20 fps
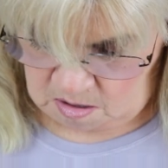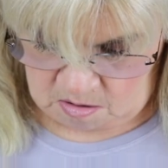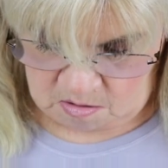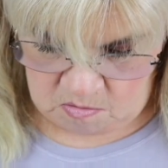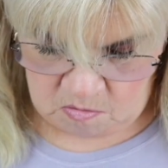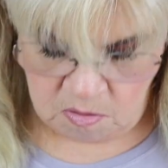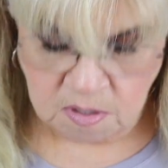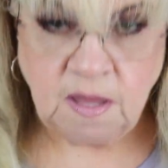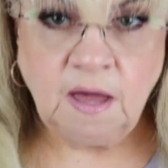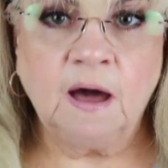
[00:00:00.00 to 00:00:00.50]

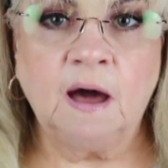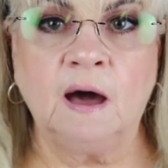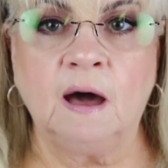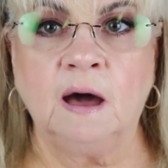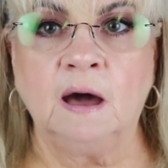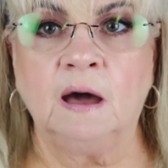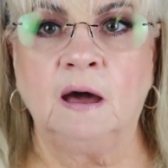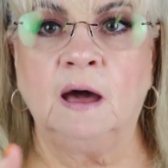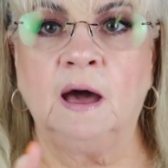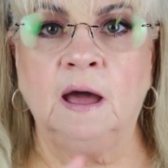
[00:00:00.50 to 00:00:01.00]
Oh yeah,
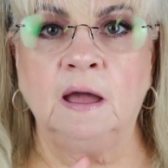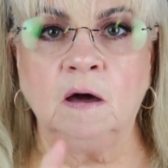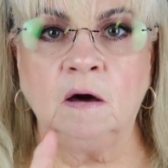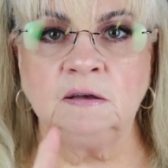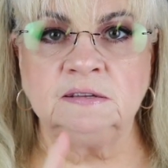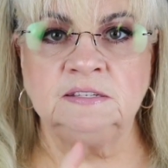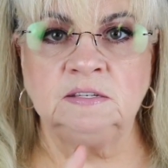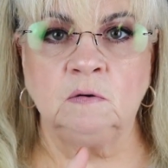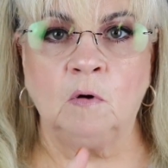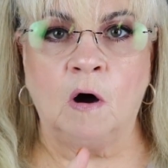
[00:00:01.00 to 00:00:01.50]
I
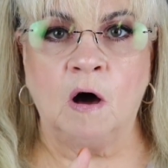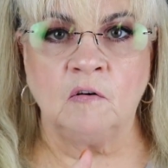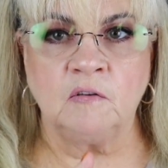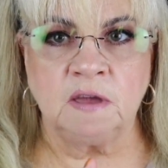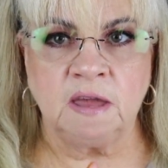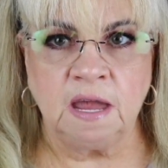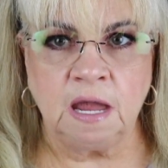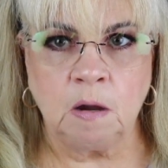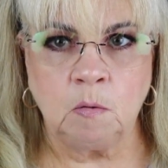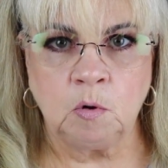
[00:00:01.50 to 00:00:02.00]
also
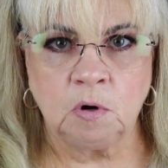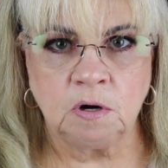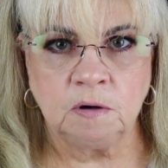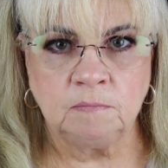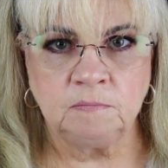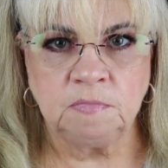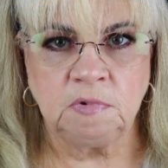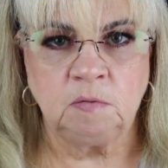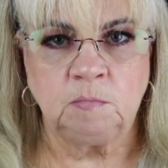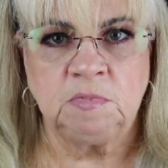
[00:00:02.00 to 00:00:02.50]
off camera,
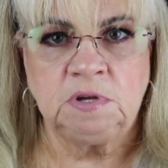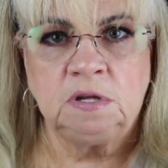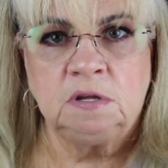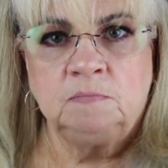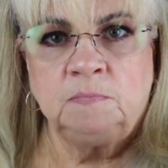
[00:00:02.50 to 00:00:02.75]
let me